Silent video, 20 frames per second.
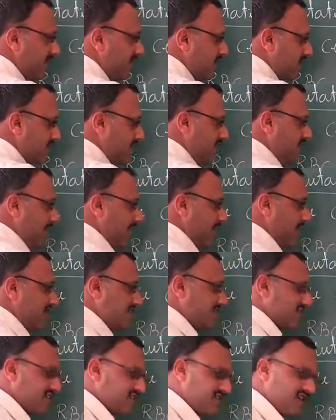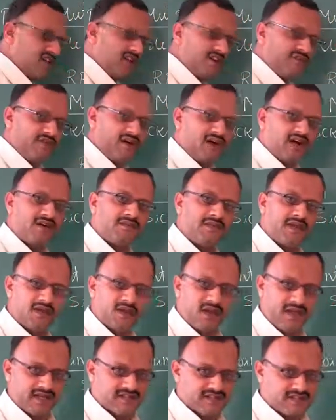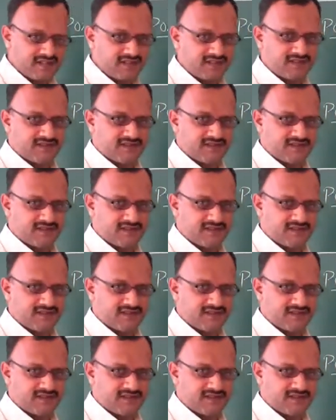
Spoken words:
In the beta chain of amino acid,